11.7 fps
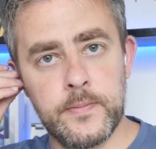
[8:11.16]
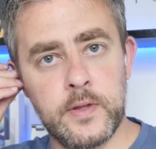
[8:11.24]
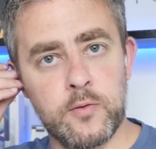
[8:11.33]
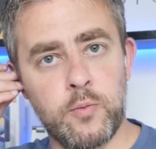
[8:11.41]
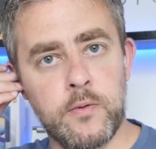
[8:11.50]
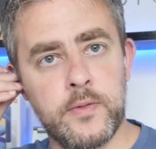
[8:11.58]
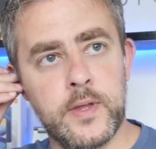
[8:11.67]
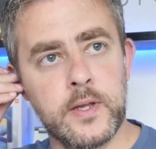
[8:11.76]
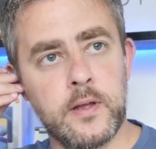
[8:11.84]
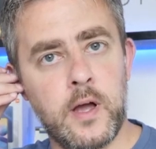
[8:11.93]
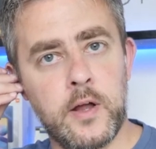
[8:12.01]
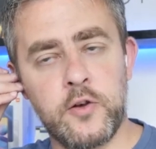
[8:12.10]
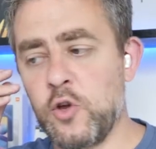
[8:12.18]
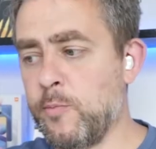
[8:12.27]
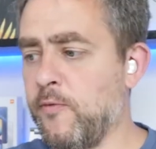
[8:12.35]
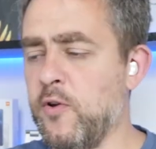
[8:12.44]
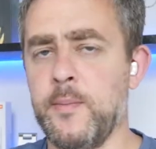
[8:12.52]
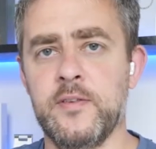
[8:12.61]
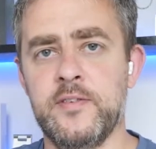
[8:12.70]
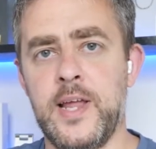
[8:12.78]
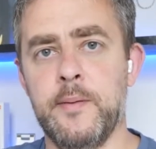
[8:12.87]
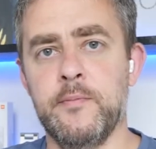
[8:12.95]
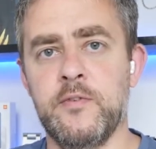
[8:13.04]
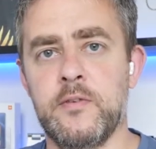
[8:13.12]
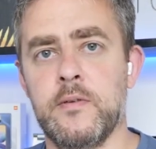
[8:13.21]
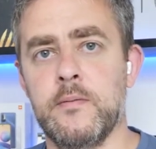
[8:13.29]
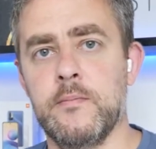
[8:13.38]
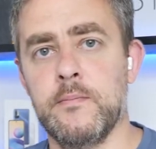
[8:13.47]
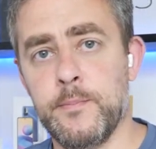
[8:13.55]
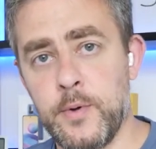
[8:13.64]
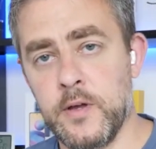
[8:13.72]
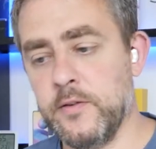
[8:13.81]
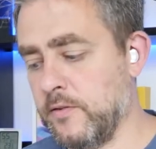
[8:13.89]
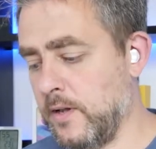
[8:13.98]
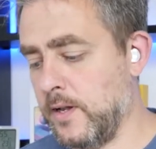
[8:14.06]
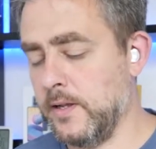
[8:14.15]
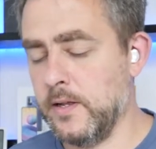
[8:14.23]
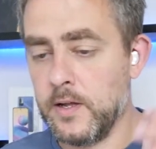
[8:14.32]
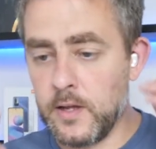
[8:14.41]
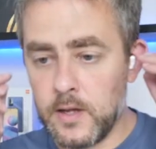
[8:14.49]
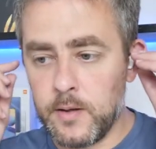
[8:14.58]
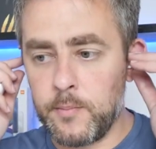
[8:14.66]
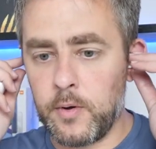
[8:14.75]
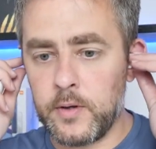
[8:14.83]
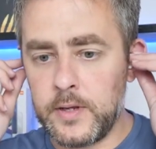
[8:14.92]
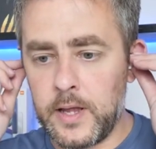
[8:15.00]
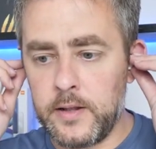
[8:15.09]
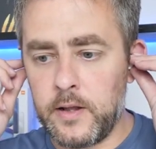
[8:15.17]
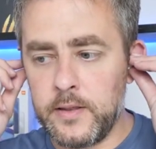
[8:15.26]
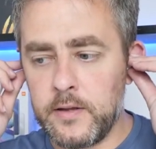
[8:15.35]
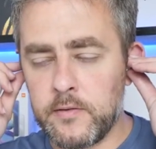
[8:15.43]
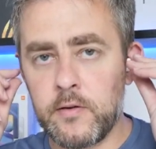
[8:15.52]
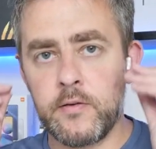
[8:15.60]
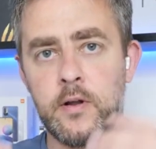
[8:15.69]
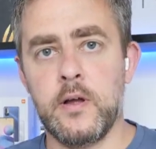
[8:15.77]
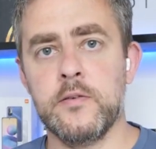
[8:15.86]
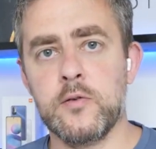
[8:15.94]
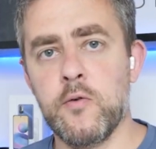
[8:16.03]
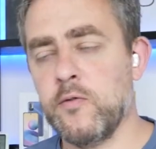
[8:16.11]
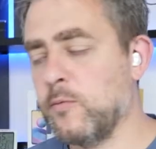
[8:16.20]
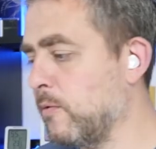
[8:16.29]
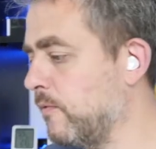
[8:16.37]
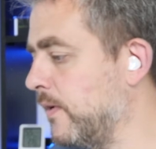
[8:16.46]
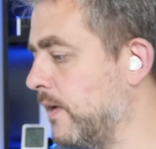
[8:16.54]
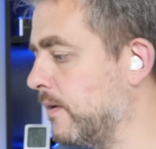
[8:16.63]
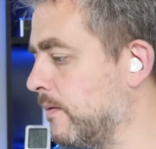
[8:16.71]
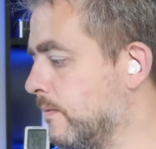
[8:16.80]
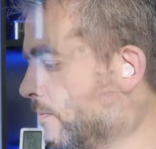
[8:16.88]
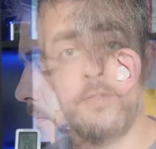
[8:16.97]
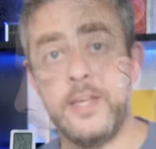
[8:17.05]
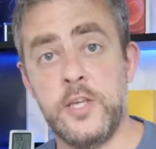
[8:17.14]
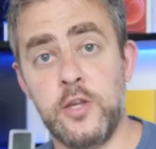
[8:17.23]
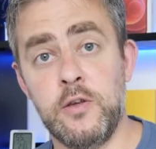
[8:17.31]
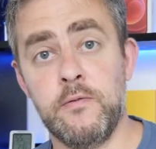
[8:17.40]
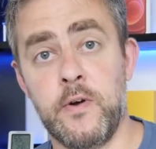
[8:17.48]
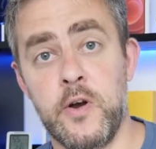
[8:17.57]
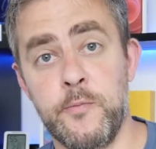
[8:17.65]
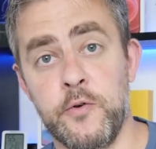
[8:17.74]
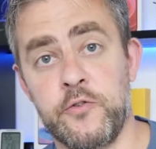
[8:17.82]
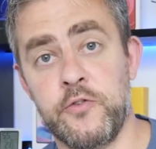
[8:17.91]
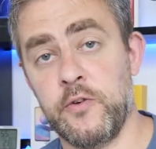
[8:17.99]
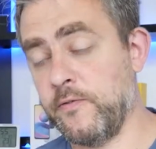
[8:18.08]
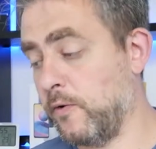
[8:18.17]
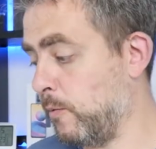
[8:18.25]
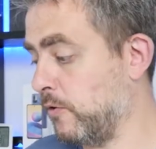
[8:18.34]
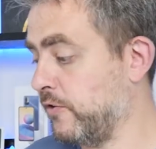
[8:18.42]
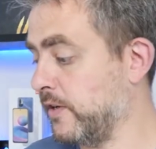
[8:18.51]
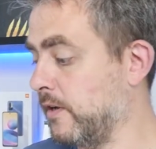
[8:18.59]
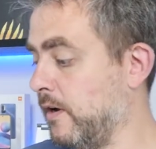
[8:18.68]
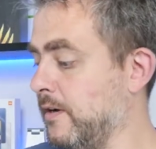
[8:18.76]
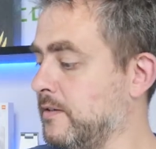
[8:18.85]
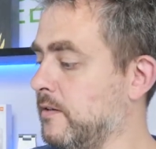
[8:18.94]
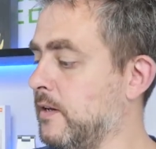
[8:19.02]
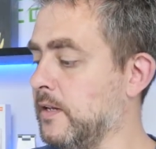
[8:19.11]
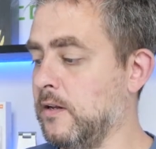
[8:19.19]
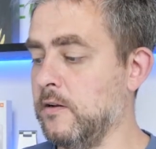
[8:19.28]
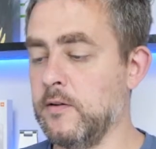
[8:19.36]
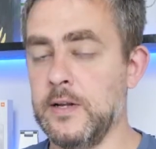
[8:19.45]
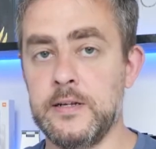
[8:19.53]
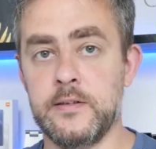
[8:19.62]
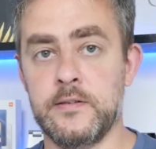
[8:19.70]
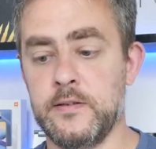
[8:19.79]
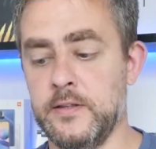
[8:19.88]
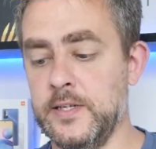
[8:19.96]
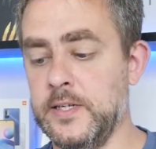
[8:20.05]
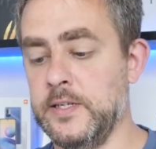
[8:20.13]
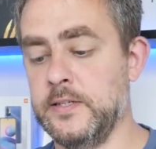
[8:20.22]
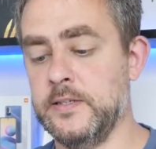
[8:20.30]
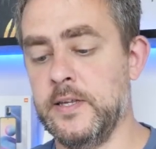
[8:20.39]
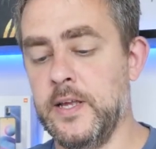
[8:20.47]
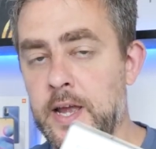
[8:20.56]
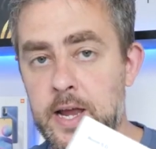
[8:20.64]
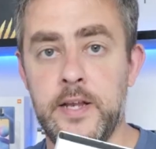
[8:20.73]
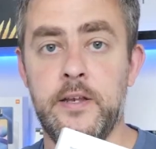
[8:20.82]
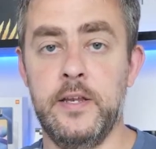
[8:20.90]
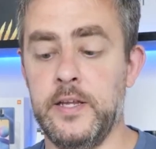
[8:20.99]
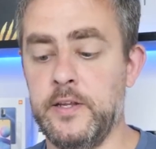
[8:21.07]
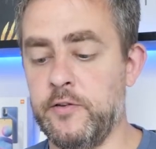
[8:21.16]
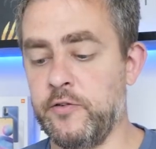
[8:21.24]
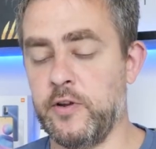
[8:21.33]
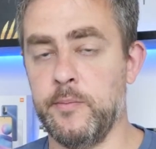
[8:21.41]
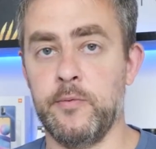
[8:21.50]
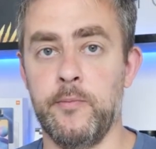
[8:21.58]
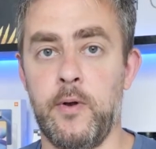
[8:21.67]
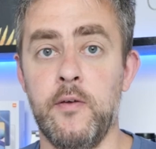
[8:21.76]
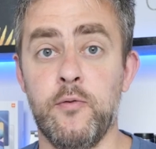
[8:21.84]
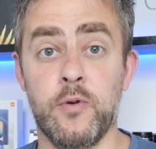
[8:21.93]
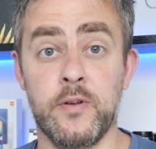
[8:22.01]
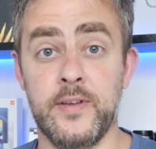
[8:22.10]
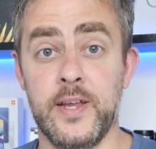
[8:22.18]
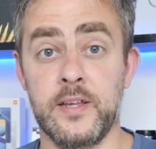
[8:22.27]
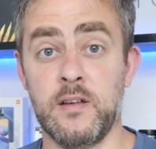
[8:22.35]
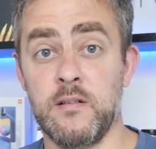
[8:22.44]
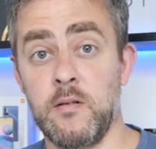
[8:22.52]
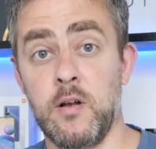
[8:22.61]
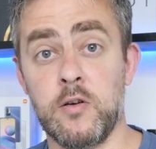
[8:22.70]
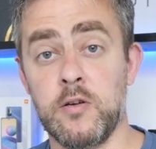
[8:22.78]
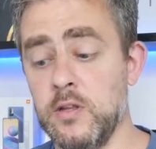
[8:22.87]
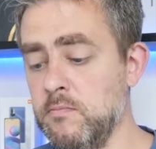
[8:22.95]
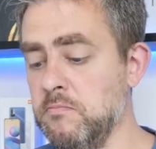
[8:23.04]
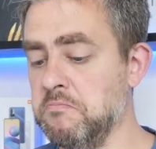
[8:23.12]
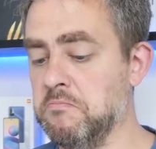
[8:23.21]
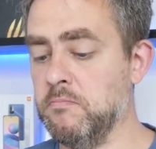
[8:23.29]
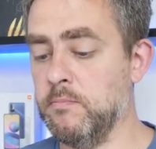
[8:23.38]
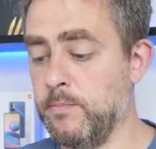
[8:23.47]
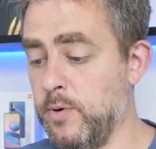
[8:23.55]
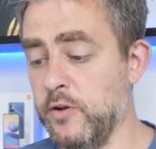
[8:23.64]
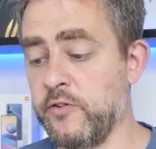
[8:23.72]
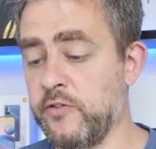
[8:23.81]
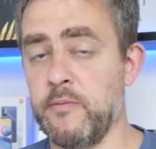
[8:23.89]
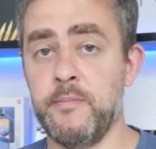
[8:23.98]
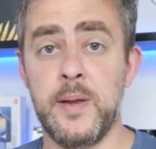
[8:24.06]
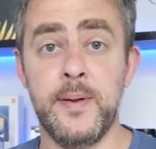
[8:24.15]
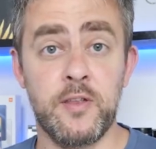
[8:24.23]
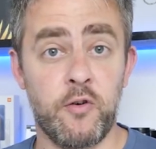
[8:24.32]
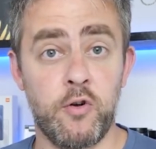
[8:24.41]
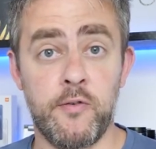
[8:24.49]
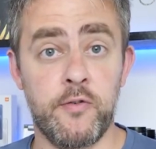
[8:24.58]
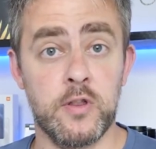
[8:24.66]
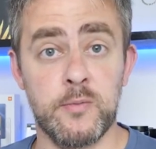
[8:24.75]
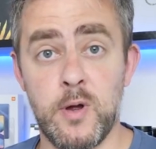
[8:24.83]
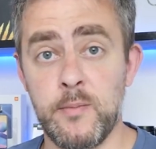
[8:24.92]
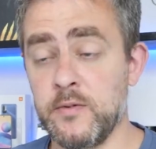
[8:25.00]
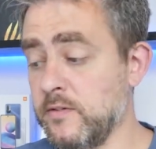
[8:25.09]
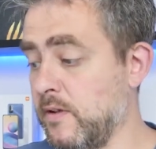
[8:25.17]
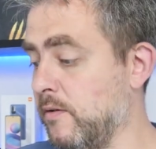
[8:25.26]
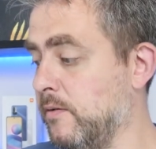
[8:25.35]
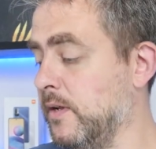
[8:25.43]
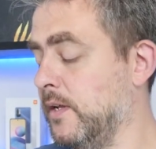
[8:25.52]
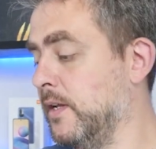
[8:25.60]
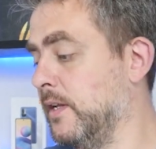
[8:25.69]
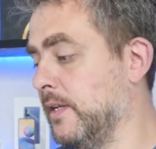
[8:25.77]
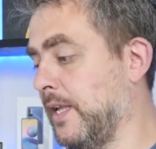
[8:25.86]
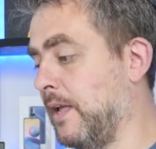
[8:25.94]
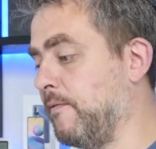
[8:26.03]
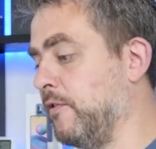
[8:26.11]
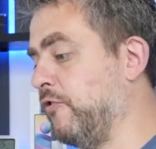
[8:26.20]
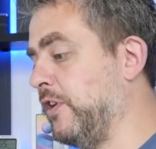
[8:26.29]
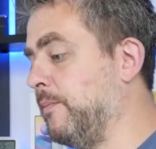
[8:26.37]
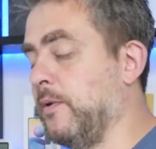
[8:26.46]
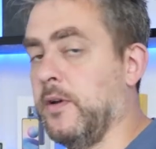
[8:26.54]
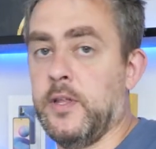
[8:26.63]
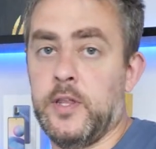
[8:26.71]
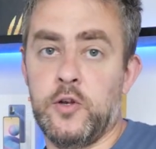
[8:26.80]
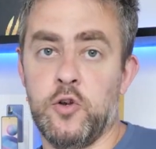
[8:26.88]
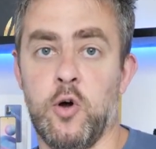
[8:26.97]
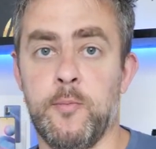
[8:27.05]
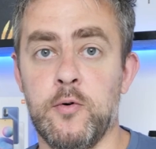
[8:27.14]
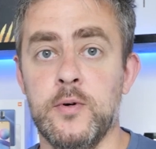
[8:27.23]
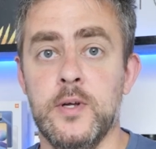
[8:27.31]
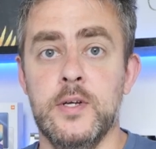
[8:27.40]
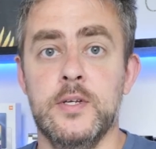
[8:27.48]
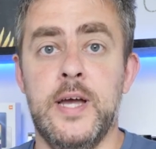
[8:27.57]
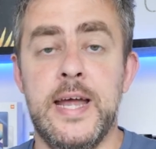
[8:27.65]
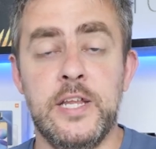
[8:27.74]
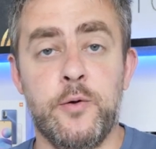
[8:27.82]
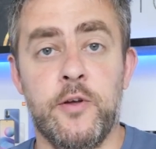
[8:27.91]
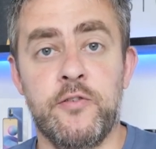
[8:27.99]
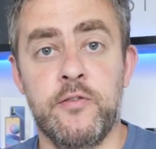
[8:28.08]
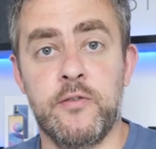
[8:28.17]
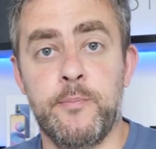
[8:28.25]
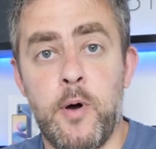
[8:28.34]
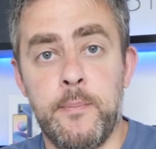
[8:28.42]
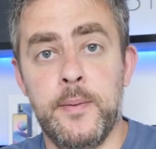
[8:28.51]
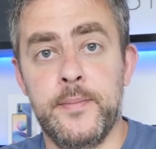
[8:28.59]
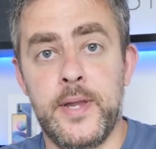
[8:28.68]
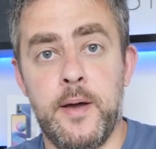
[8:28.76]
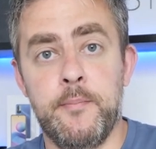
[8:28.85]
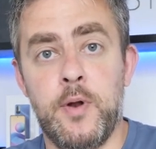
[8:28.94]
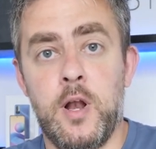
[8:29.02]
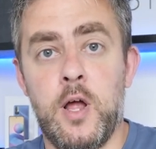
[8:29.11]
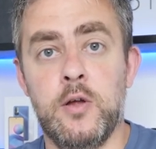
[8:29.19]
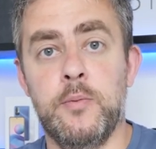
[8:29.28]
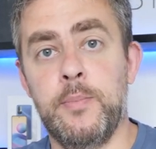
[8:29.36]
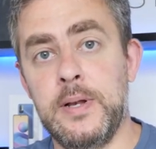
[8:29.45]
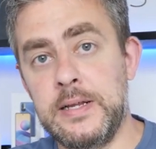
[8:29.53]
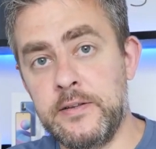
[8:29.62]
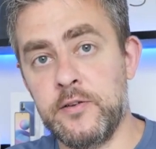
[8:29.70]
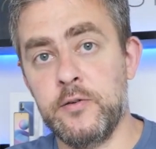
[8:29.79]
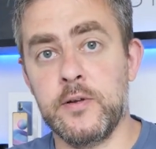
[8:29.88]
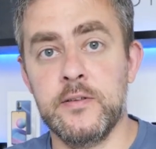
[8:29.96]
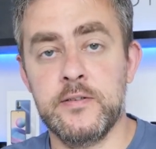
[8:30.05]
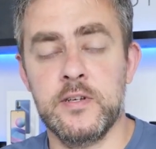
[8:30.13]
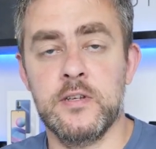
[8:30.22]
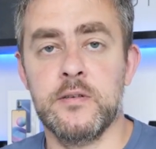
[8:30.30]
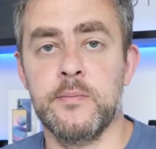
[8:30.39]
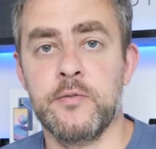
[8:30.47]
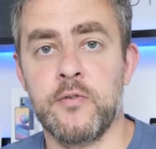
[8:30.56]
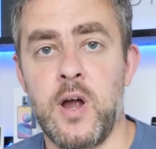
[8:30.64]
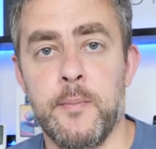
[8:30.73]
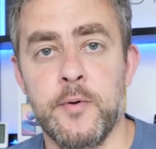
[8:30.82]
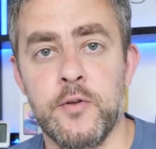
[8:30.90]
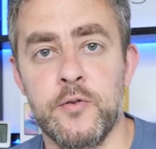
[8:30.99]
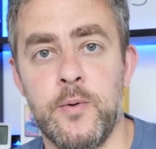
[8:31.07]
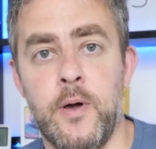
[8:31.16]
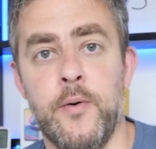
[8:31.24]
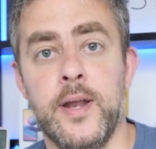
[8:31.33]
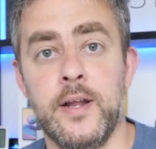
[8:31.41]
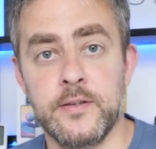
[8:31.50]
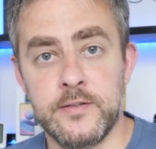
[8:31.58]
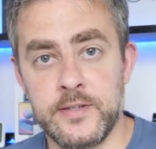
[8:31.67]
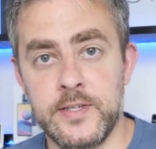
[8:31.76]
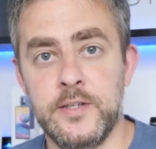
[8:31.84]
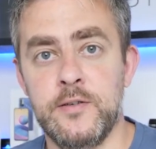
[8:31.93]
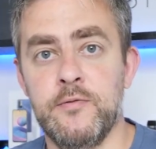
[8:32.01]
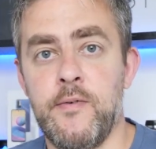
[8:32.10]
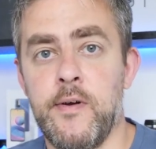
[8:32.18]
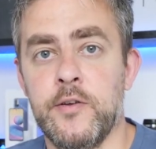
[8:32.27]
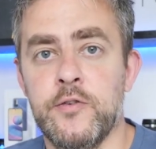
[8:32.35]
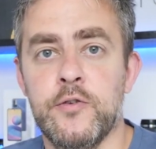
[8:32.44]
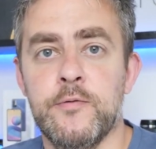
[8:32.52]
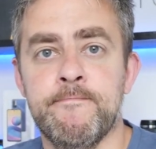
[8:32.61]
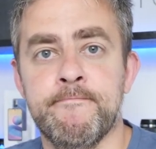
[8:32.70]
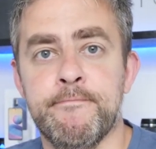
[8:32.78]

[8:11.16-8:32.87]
That's one thing. I do prefer my stems, personally. But yeah, no, these are a nice, comfortable fit. Thank you very much for watching, guys. I'll include links to these in the description below if you want to take a look at them. Purchase them, maybe. They're on offer at the moment, so get them for cheaper than normal. Any questions, pop them down below. Please do consider subscribing as well, and I'll see you very soon.